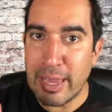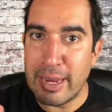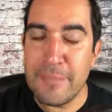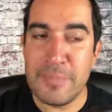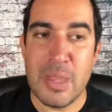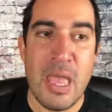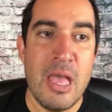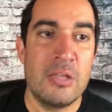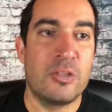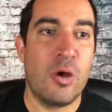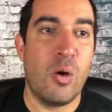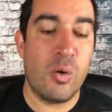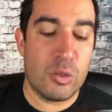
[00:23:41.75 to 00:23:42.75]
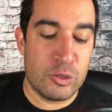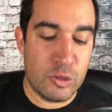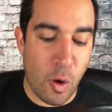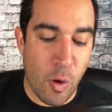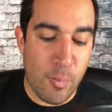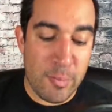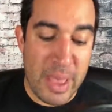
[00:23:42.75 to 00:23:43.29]
Get it? So
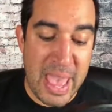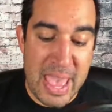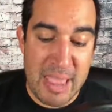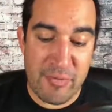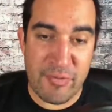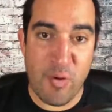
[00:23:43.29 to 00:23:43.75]
don't pay